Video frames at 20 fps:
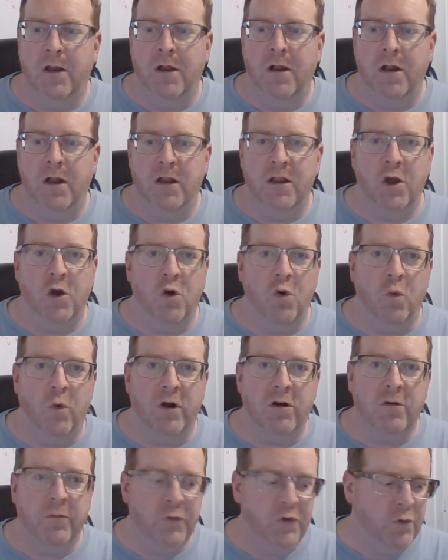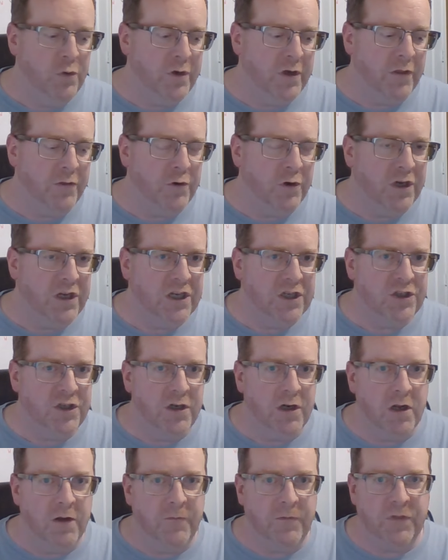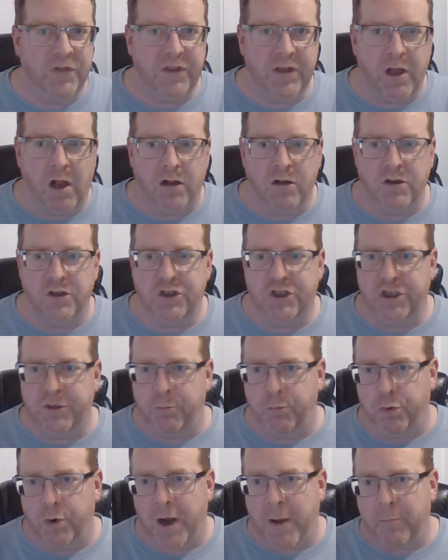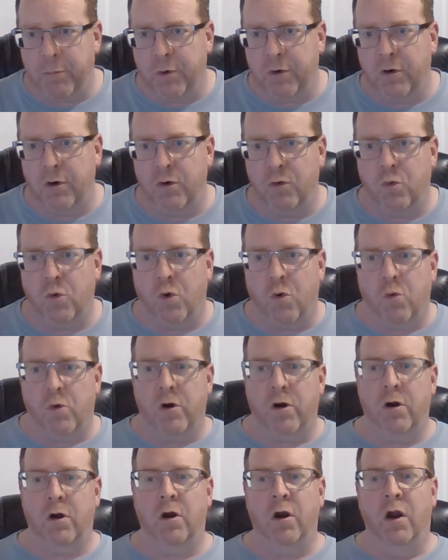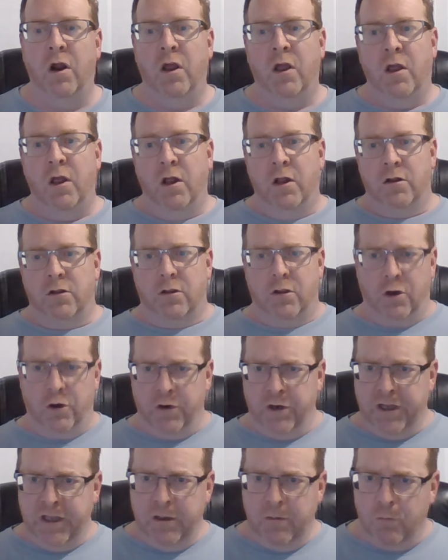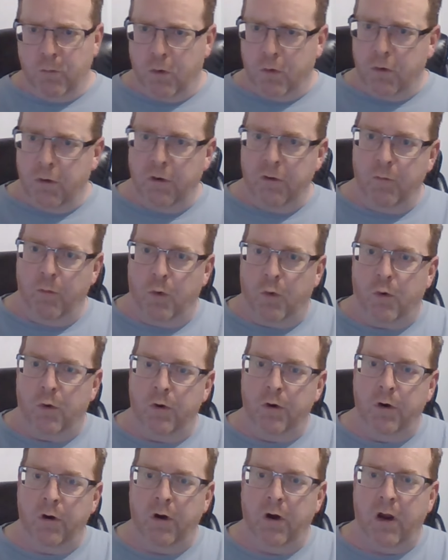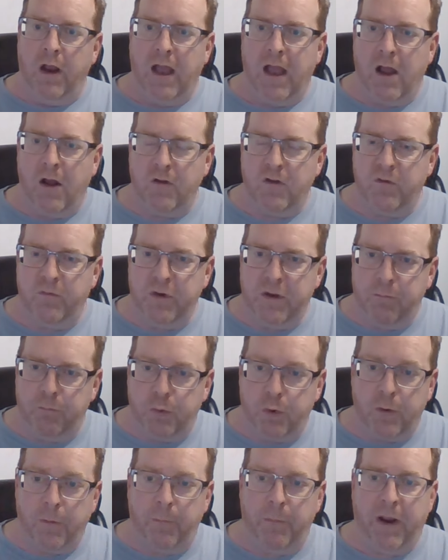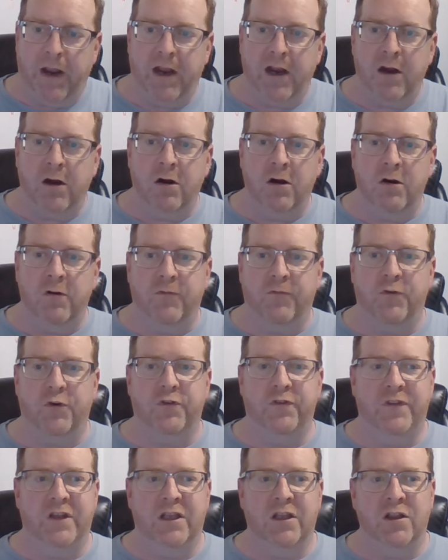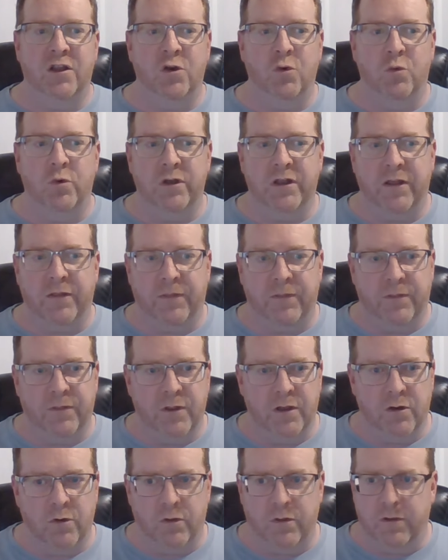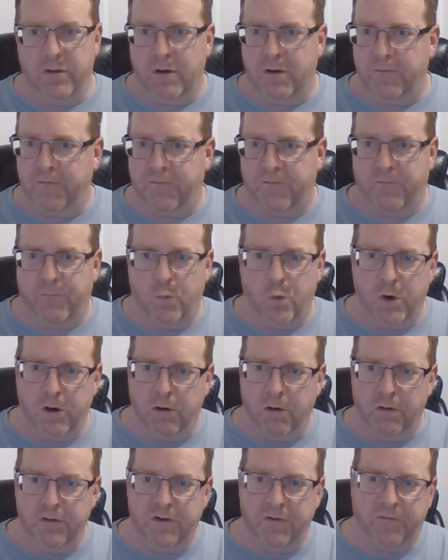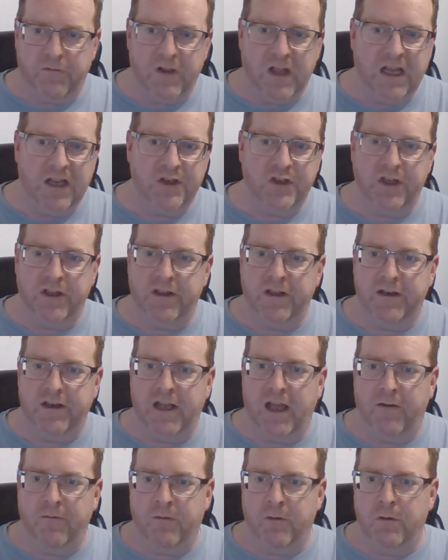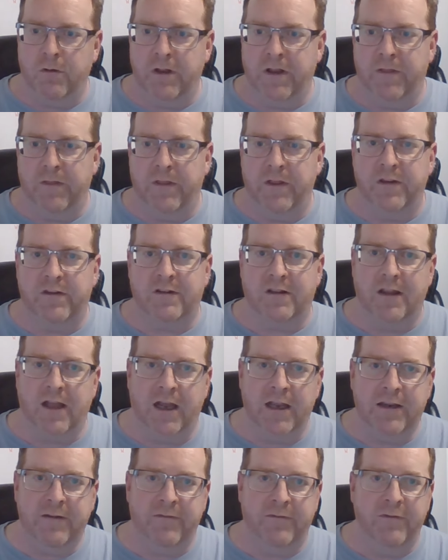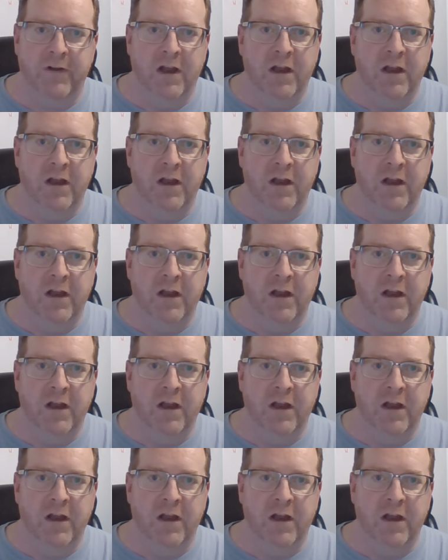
Hello, and welcome to another edition of Theology Prepper, where we're learning more and more how to be prepared for dealing with uh, the world, the flesh, and the devil in this life.